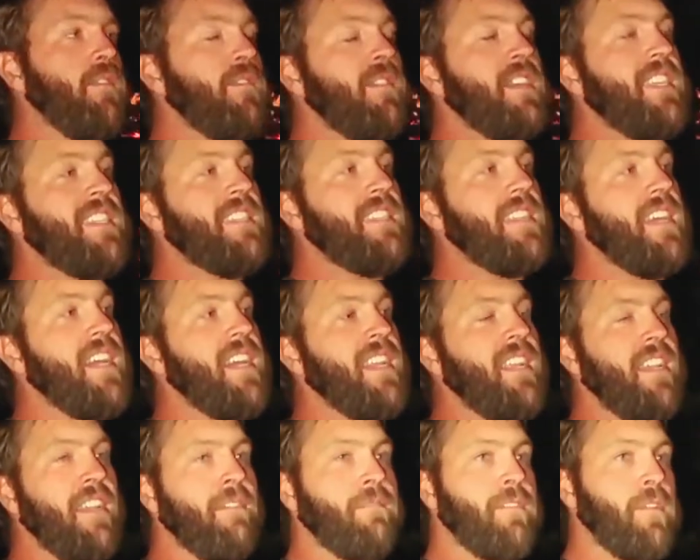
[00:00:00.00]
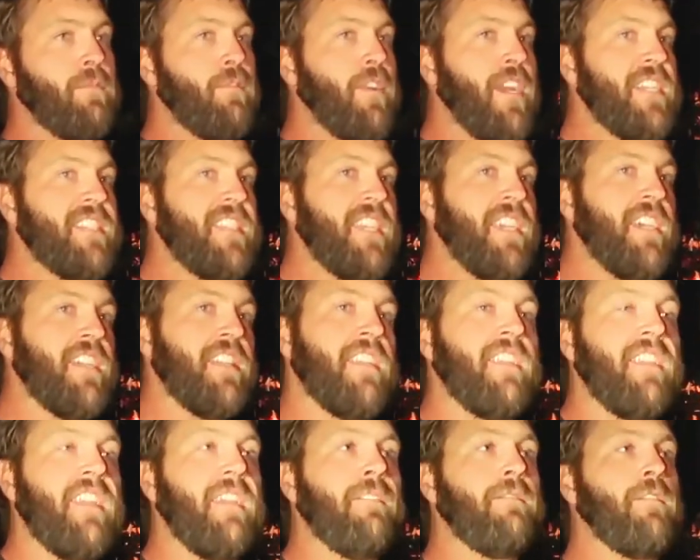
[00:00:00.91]
only slide if you're pushing on
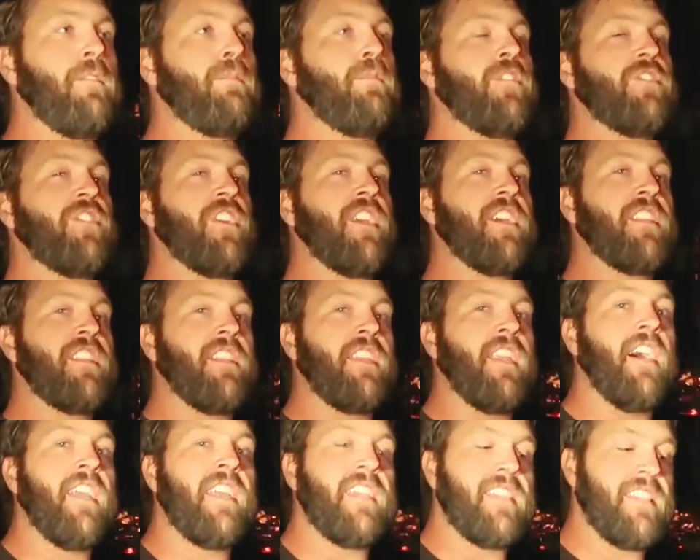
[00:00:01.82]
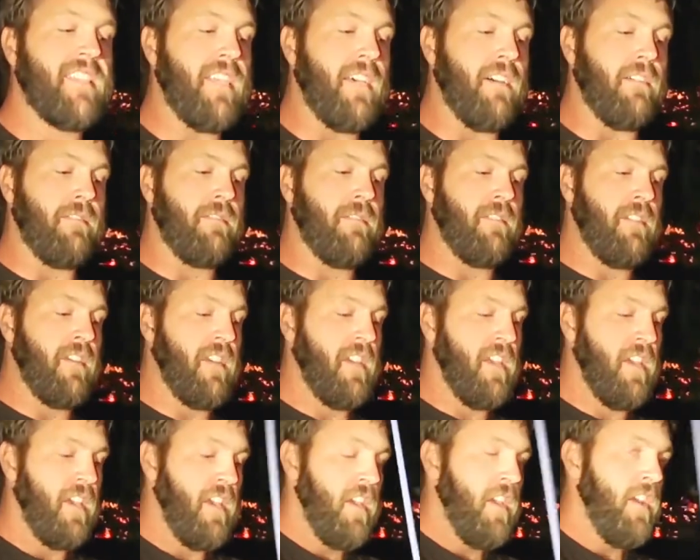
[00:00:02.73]
the knot itself.
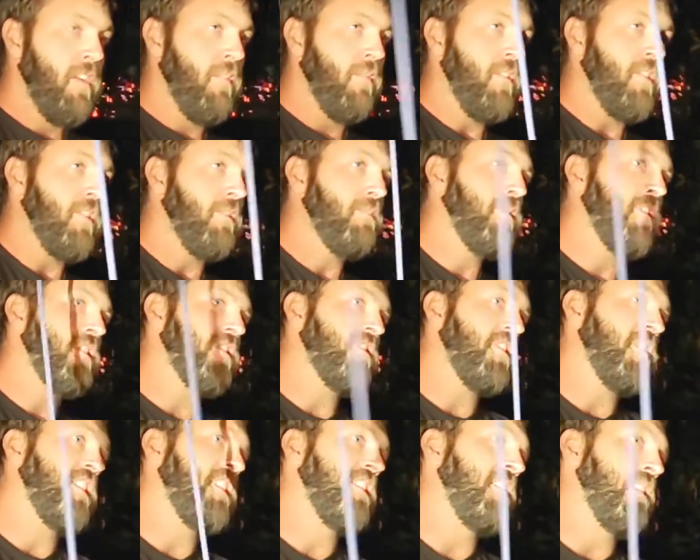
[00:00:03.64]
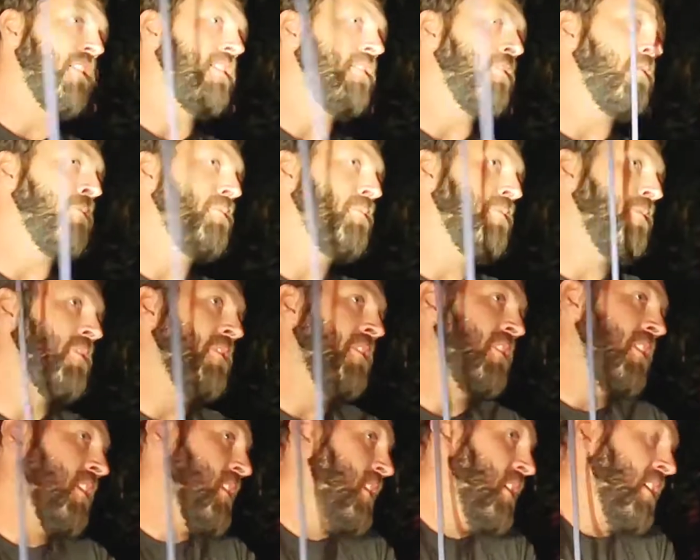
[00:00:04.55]
When you push on the loop,
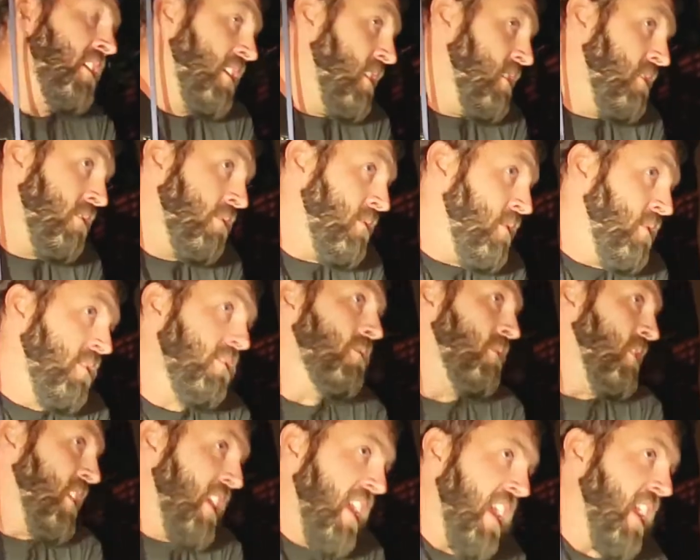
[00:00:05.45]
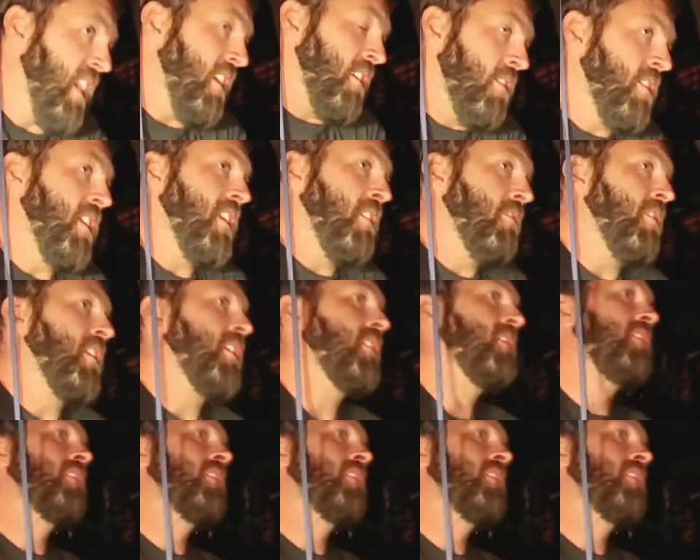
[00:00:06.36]
you can't go anywhere.